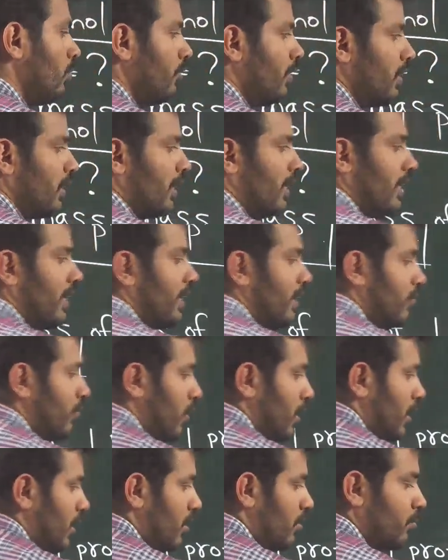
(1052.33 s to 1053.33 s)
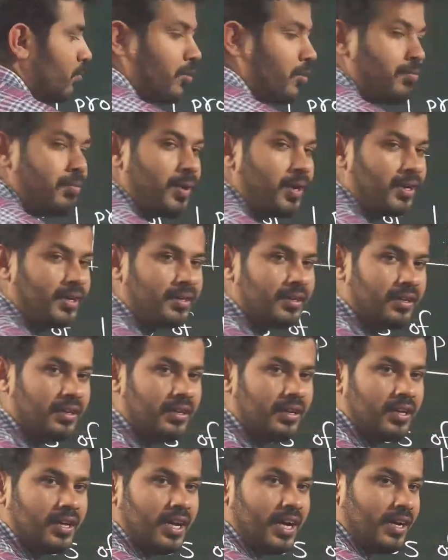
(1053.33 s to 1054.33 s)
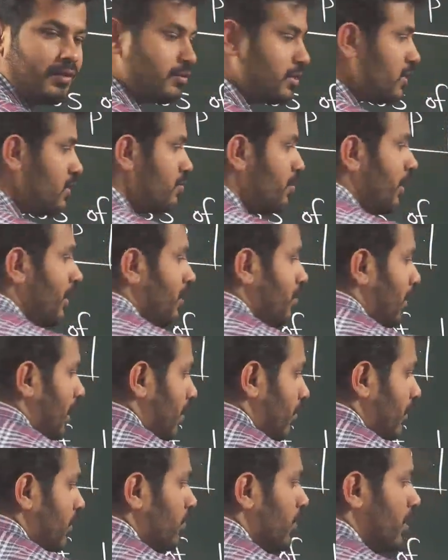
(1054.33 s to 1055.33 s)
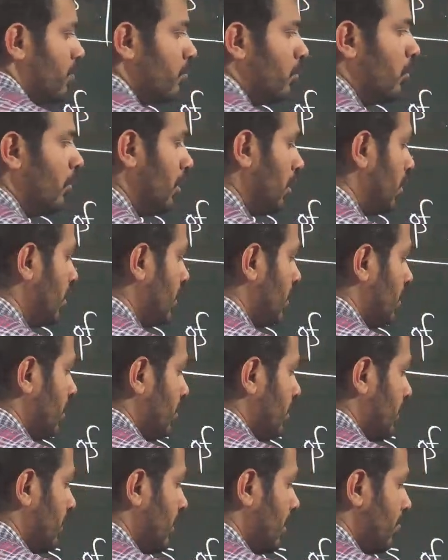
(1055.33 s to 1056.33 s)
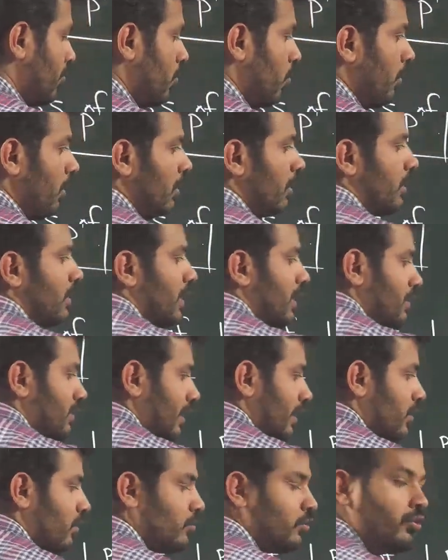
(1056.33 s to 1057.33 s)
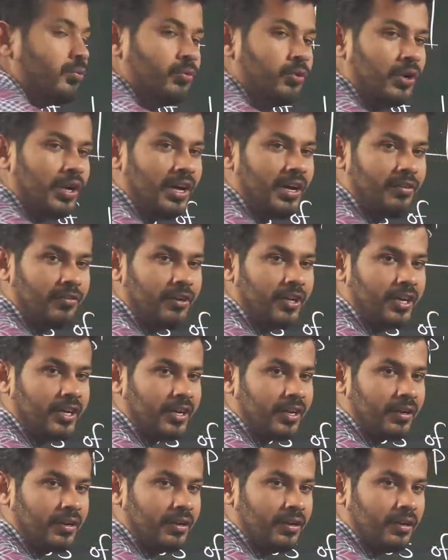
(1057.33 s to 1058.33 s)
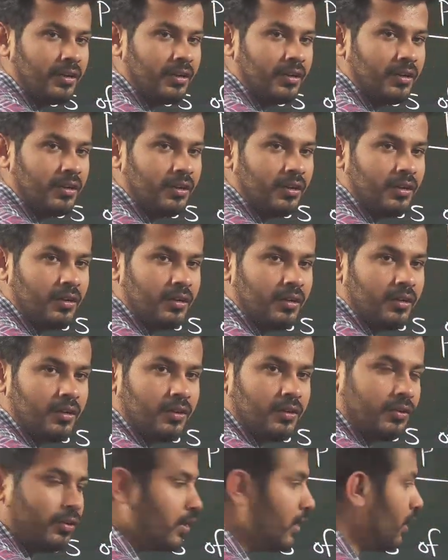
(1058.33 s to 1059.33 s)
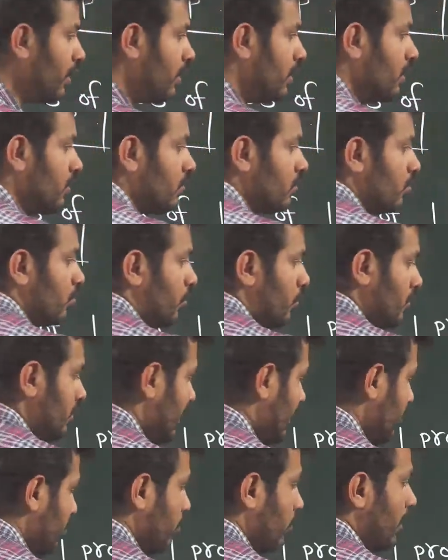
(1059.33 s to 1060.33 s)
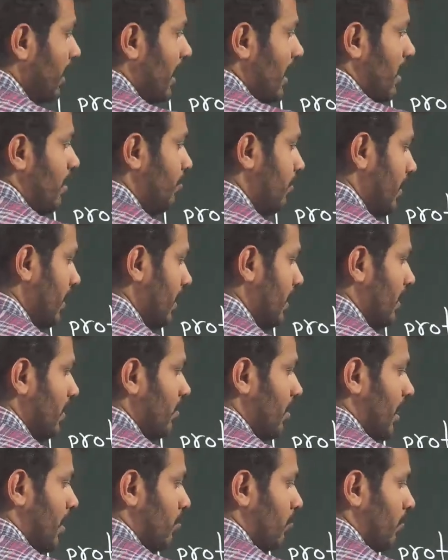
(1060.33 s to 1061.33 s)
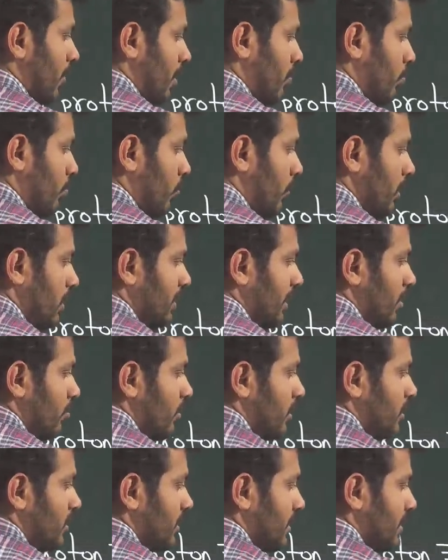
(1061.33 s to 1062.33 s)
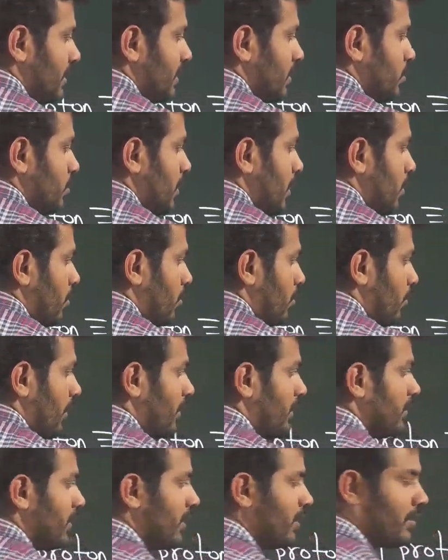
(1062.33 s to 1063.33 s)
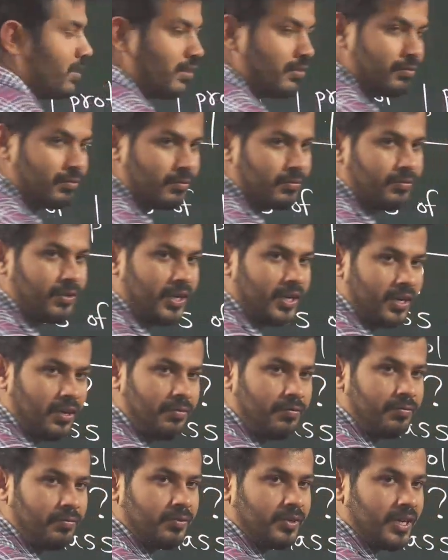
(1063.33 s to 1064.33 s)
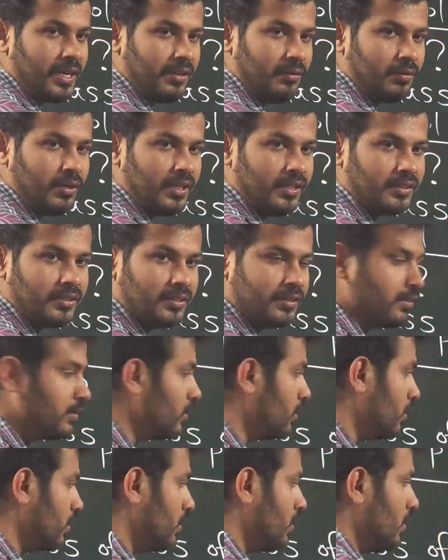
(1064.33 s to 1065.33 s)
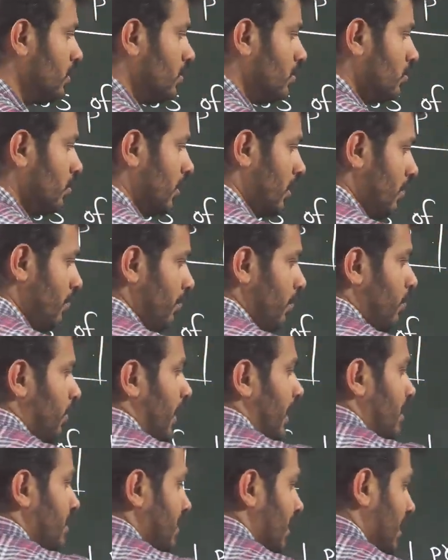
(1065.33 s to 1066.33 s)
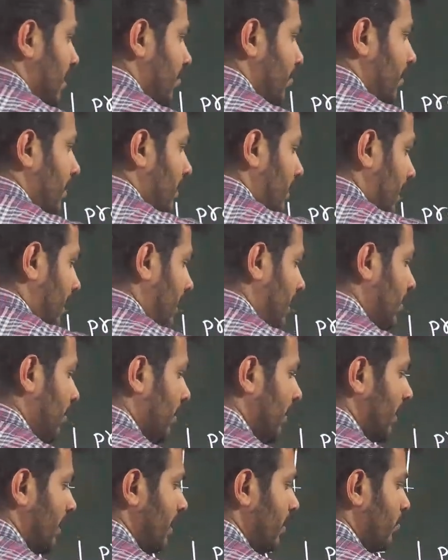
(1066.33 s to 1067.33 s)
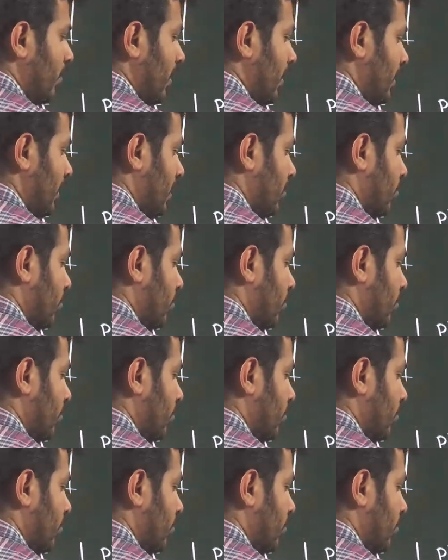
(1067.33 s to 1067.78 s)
will contain Avogadro number of particles. I have just multiplied with 1 mole. Here mole, that side also mole I have taken. Okay, so both side mole I have taken, and 1 mole is how much? 6 into 10 to 23 for a rough calculation. So if you cancel everything, you are getting 1 gram